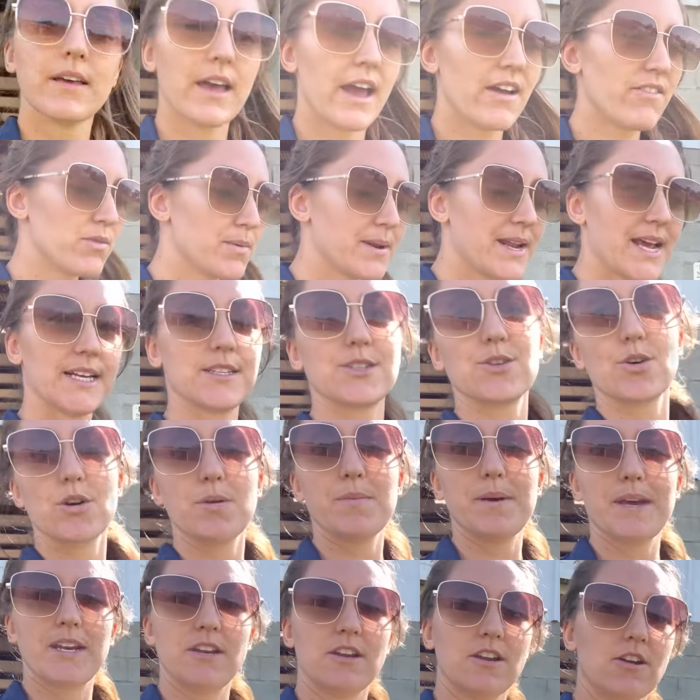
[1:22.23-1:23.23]
everybody has their own
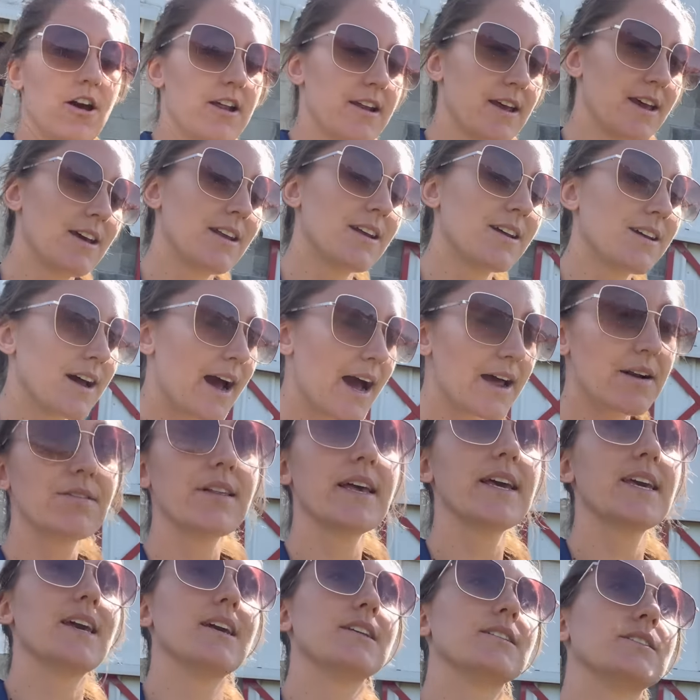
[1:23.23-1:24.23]
opinion on it. I don't
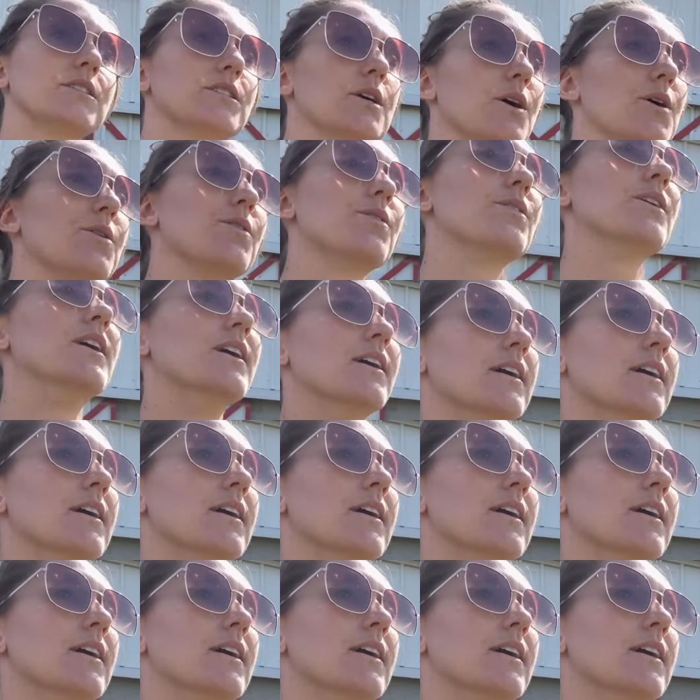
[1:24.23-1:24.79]
like it, so